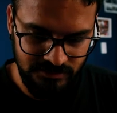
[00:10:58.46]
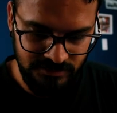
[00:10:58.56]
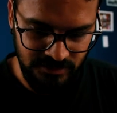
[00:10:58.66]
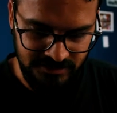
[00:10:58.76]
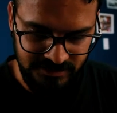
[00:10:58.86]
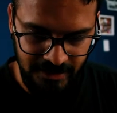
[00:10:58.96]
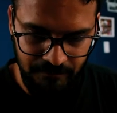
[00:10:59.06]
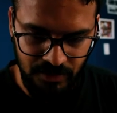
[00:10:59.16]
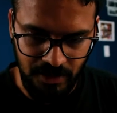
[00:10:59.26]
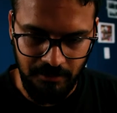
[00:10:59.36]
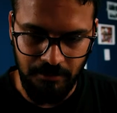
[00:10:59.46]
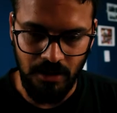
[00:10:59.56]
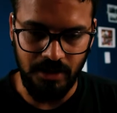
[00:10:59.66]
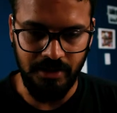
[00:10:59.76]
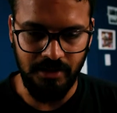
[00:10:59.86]
the same thing,
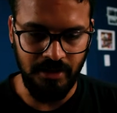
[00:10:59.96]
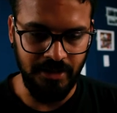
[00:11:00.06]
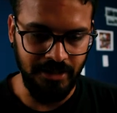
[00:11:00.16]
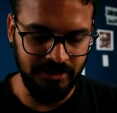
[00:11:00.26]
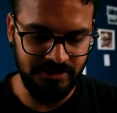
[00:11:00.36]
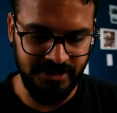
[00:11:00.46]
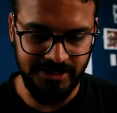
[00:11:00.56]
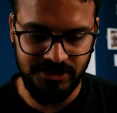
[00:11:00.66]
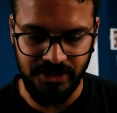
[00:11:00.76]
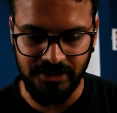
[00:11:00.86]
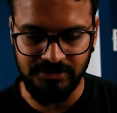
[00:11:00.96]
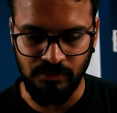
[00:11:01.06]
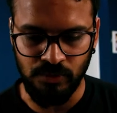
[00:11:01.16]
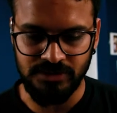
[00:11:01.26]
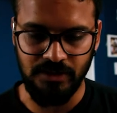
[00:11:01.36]
but texture is
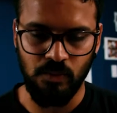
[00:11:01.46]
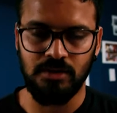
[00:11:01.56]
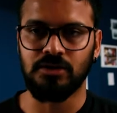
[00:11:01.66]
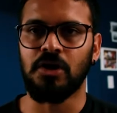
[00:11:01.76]
mostly worked